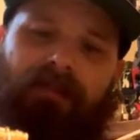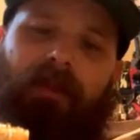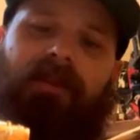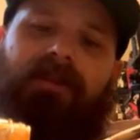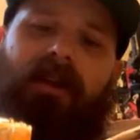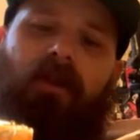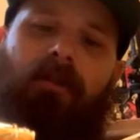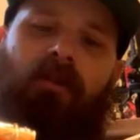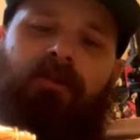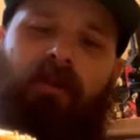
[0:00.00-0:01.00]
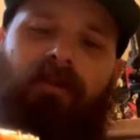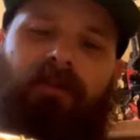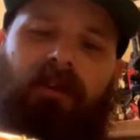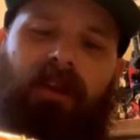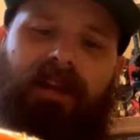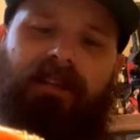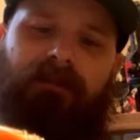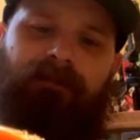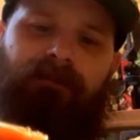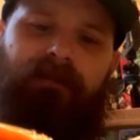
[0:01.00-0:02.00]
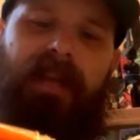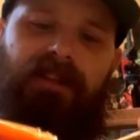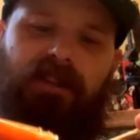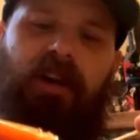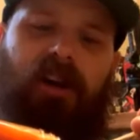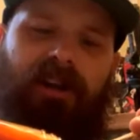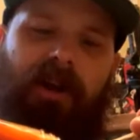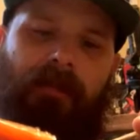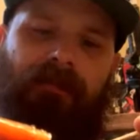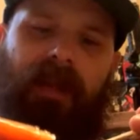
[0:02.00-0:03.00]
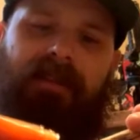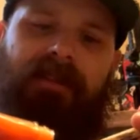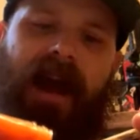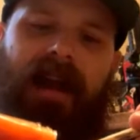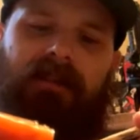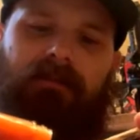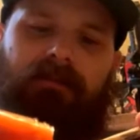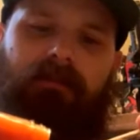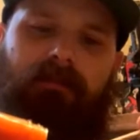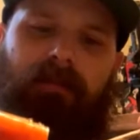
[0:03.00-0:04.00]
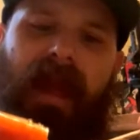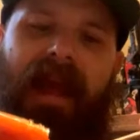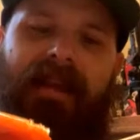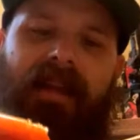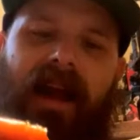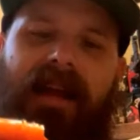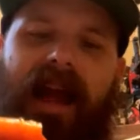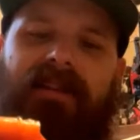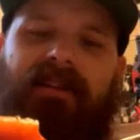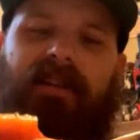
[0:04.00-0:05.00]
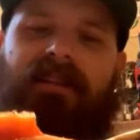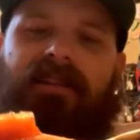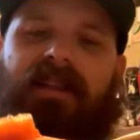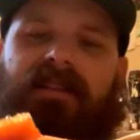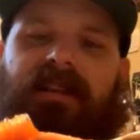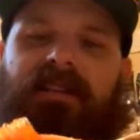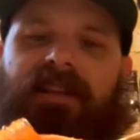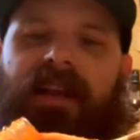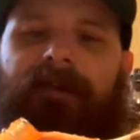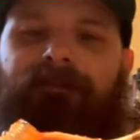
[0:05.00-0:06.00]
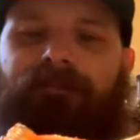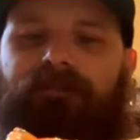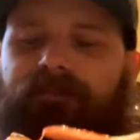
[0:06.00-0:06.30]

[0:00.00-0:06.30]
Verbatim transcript: We're gonna take one more spoonful of this. It's good. It's not bad. It kind of has the consistency